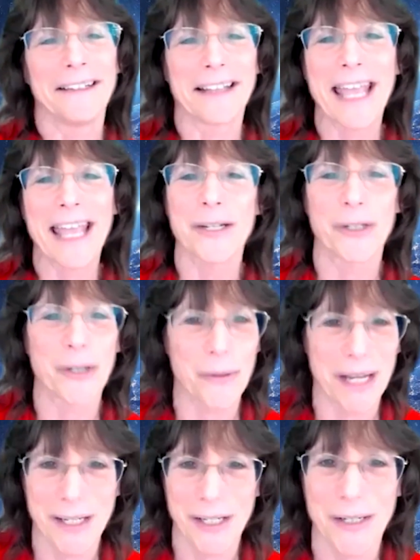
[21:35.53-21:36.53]
cash
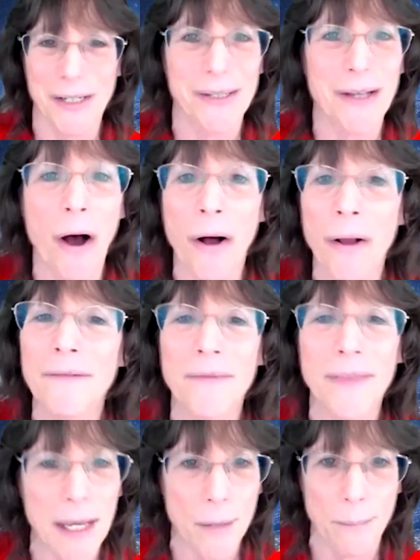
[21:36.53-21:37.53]
donations, all of
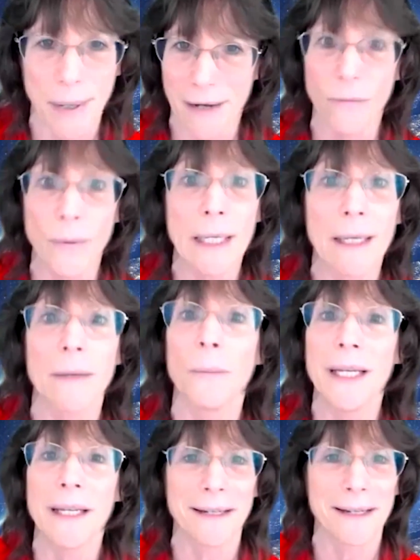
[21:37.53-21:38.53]
the above. We
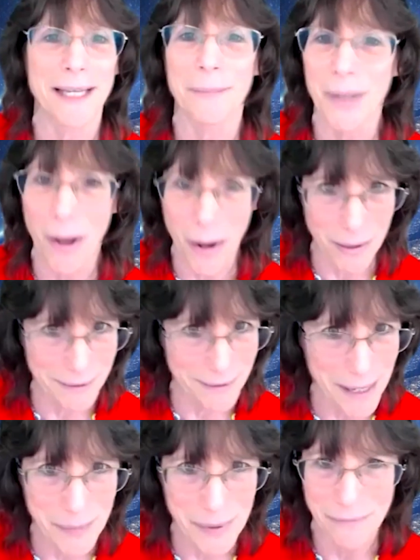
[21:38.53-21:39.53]
can accept all
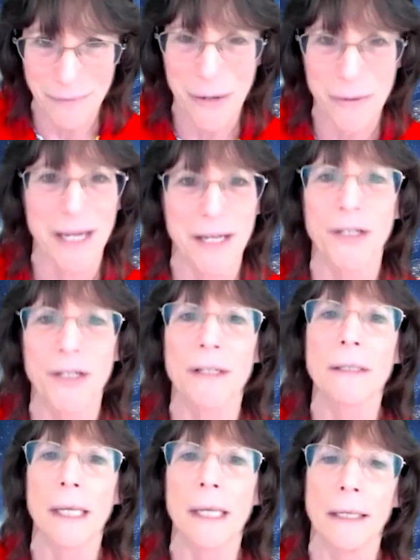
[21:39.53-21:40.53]
types of
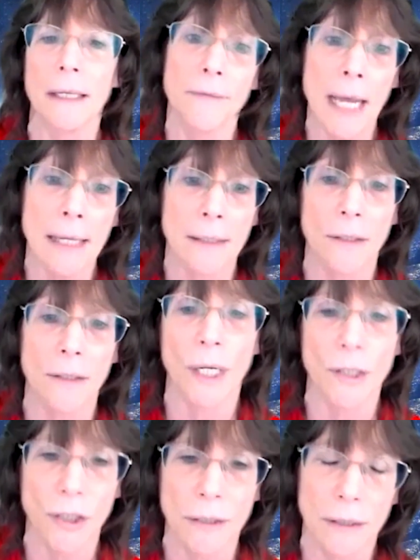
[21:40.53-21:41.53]
donations and give tax
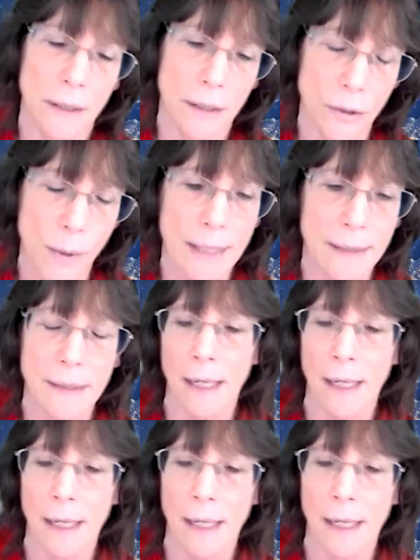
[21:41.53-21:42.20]
donations in the U.S.